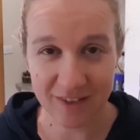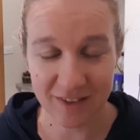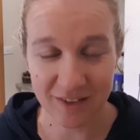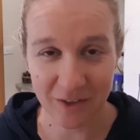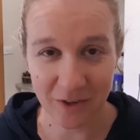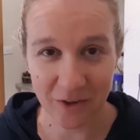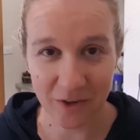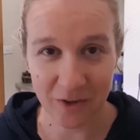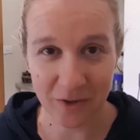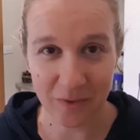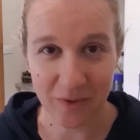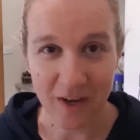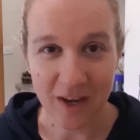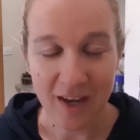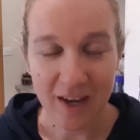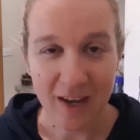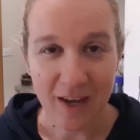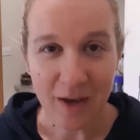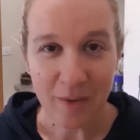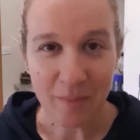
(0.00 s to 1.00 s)
So
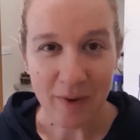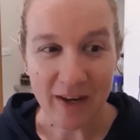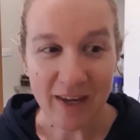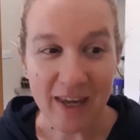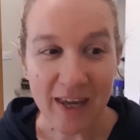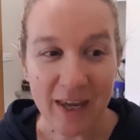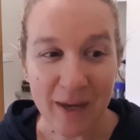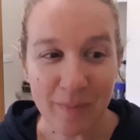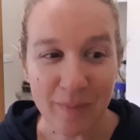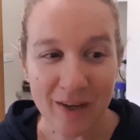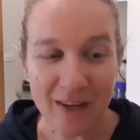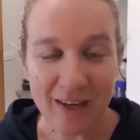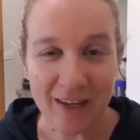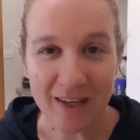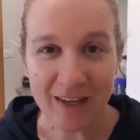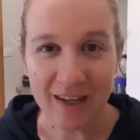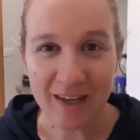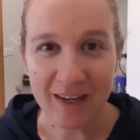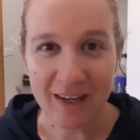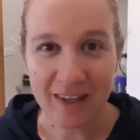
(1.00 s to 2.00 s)
by
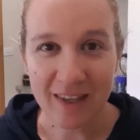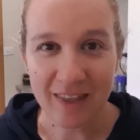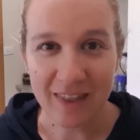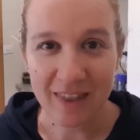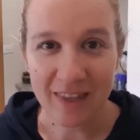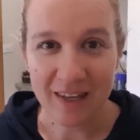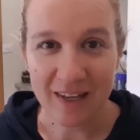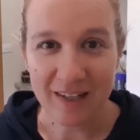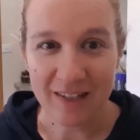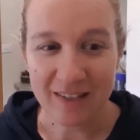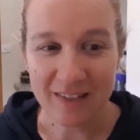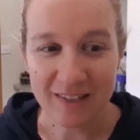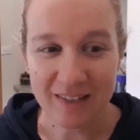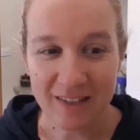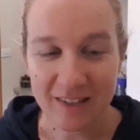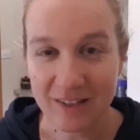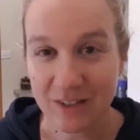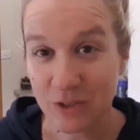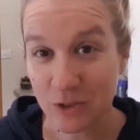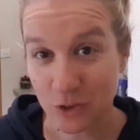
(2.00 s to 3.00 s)
keeping these
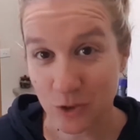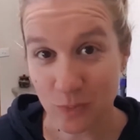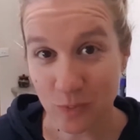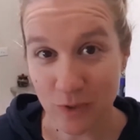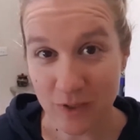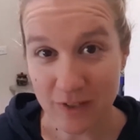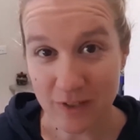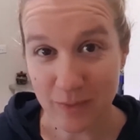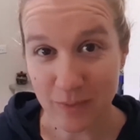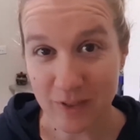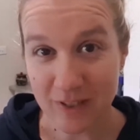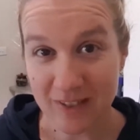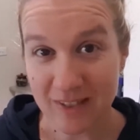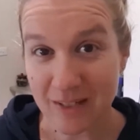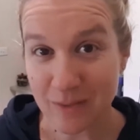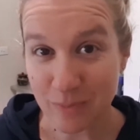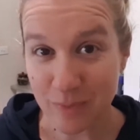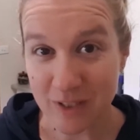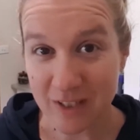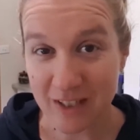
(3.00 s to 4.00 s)
soup recipes
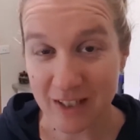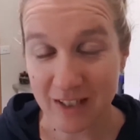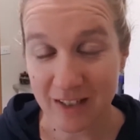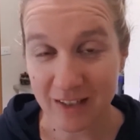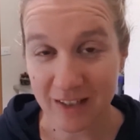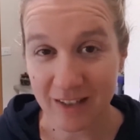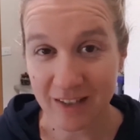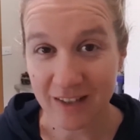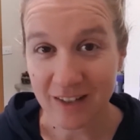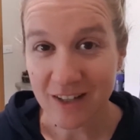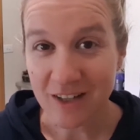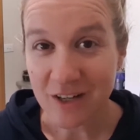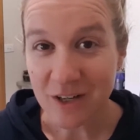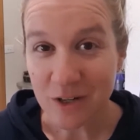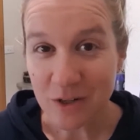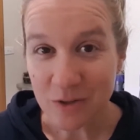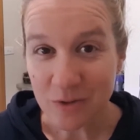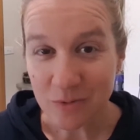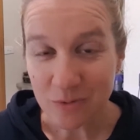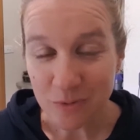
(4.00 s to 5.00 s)
in particular
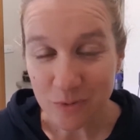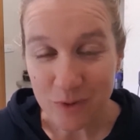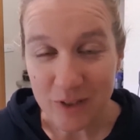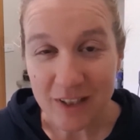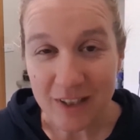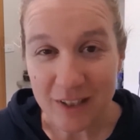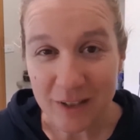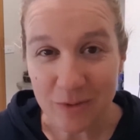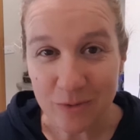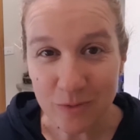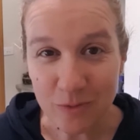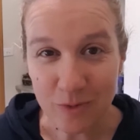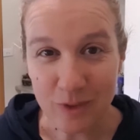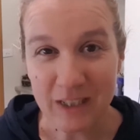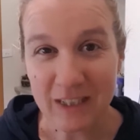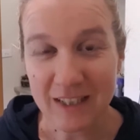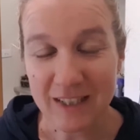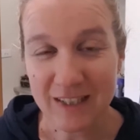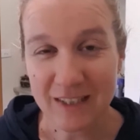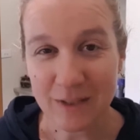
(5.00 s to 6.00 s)
really,
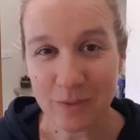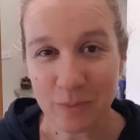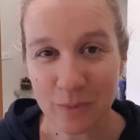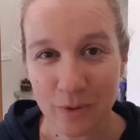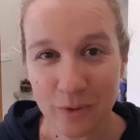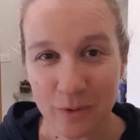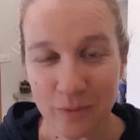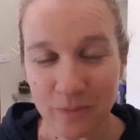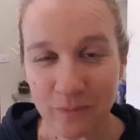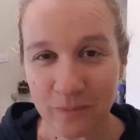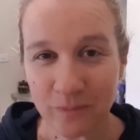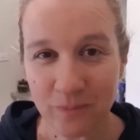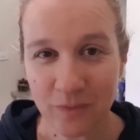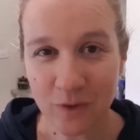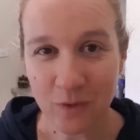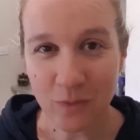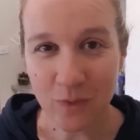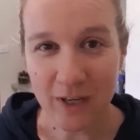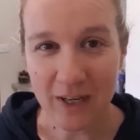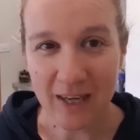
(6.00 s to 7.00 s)
really simple,
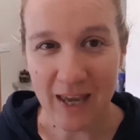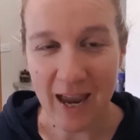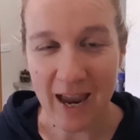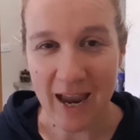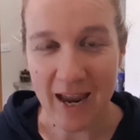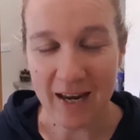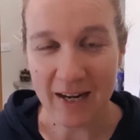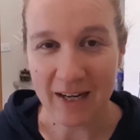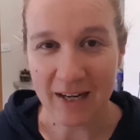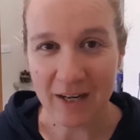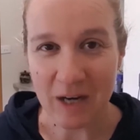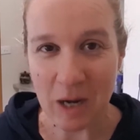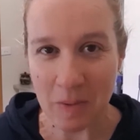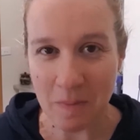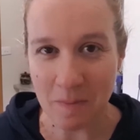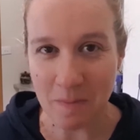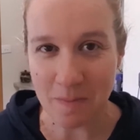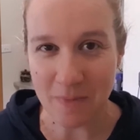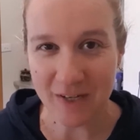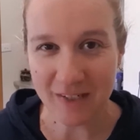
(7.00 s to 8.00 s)
we can
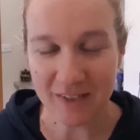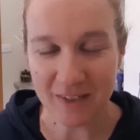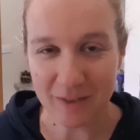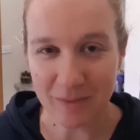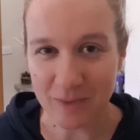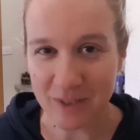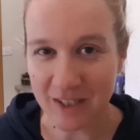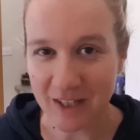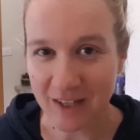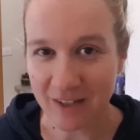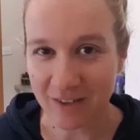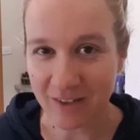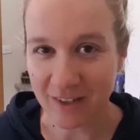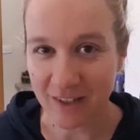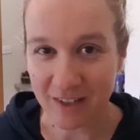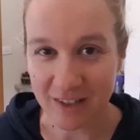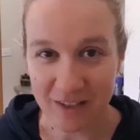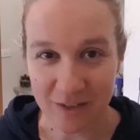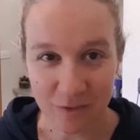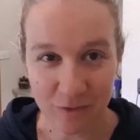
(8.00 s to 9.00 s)
mix them together and
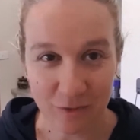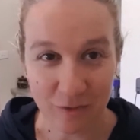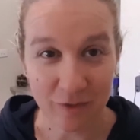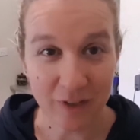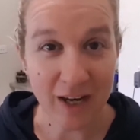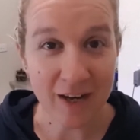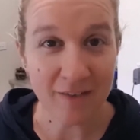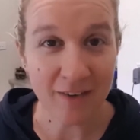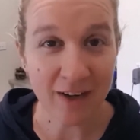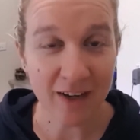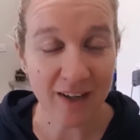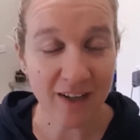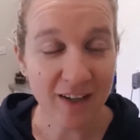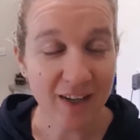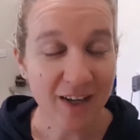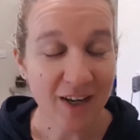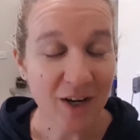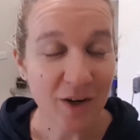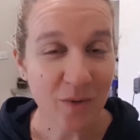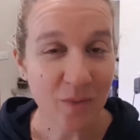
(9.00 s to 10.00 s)
get a different flavor.
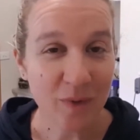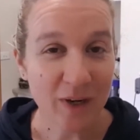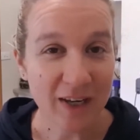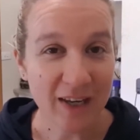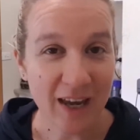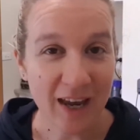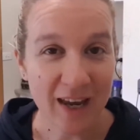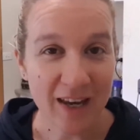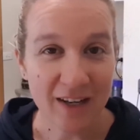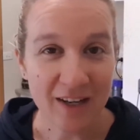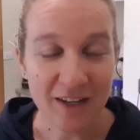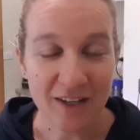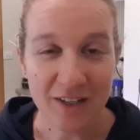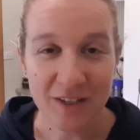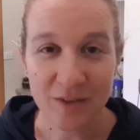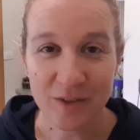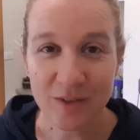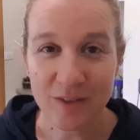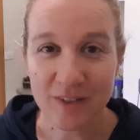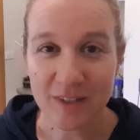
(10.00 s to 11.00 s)
We can
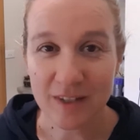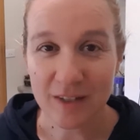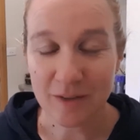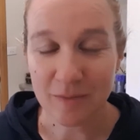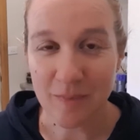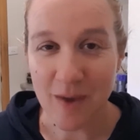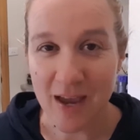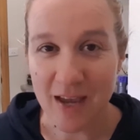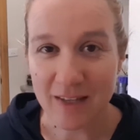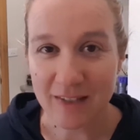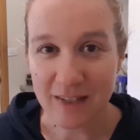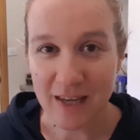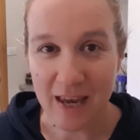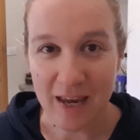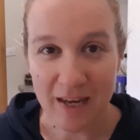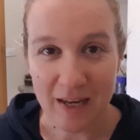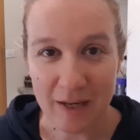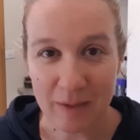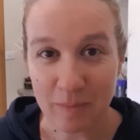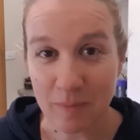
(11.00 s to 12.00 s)
use them as
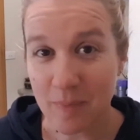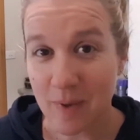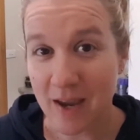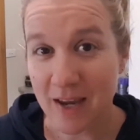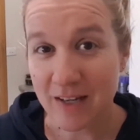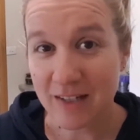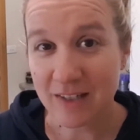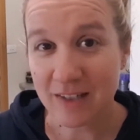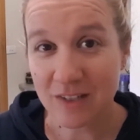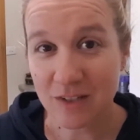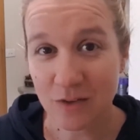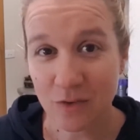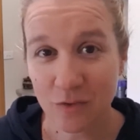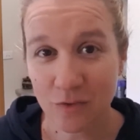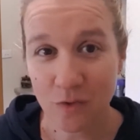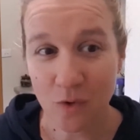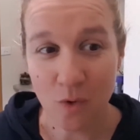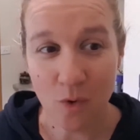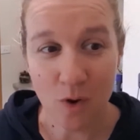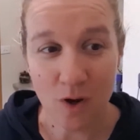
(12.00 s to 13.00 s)
a base
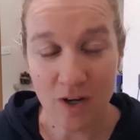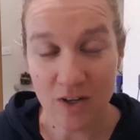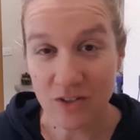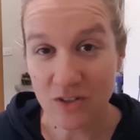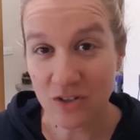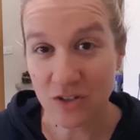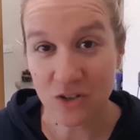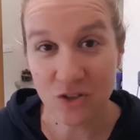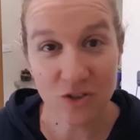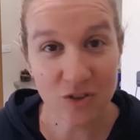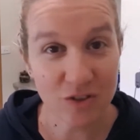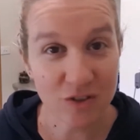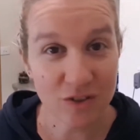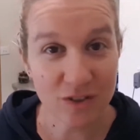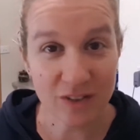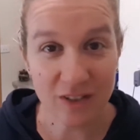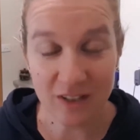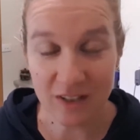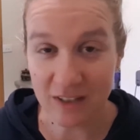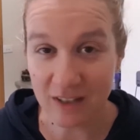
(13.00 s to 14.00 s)
for
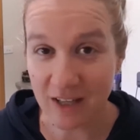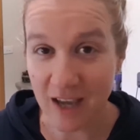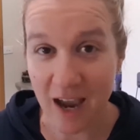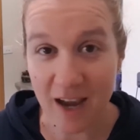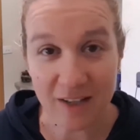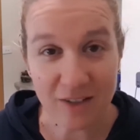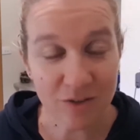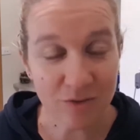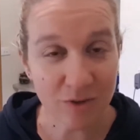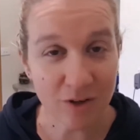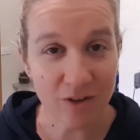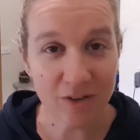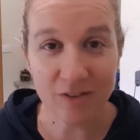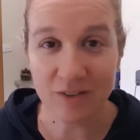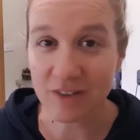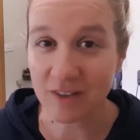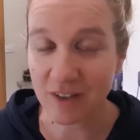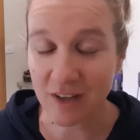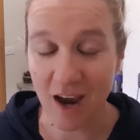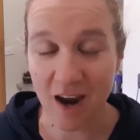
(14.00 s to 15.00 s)
stews and
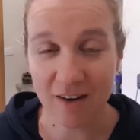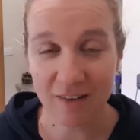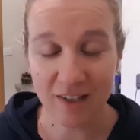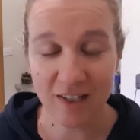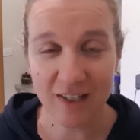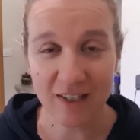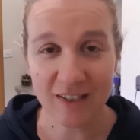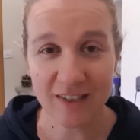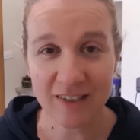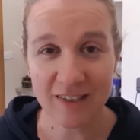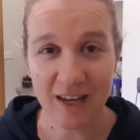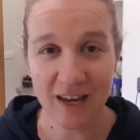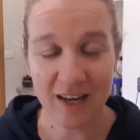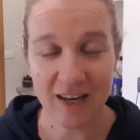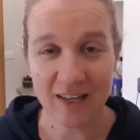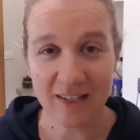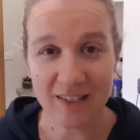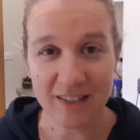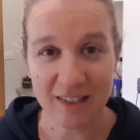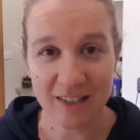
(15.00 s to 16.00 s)
casseroles and curries
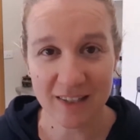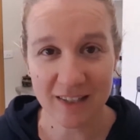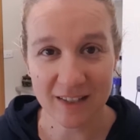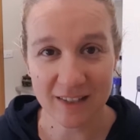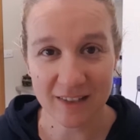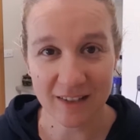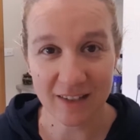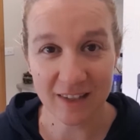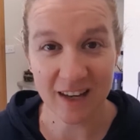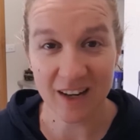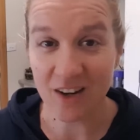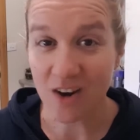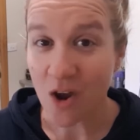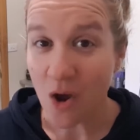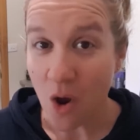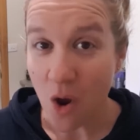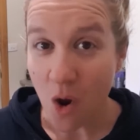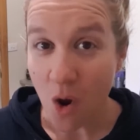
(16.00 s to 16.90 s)
and things like that.